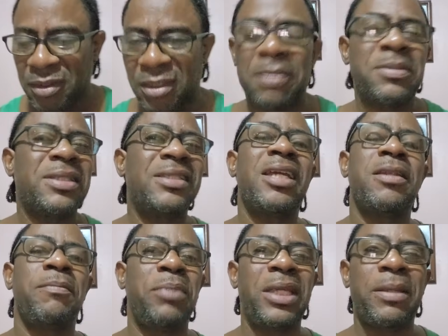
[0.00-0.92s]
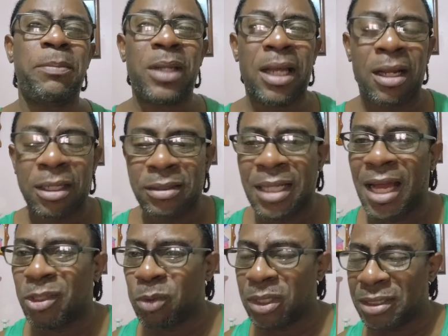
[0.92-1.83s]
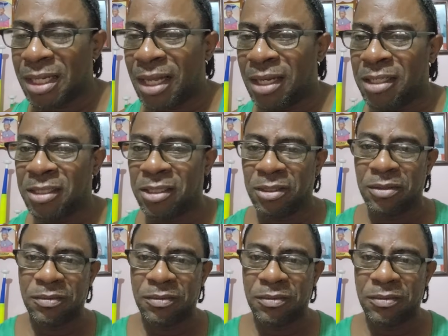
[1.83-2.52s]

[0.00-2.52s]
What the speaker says: Them send people at Northwest College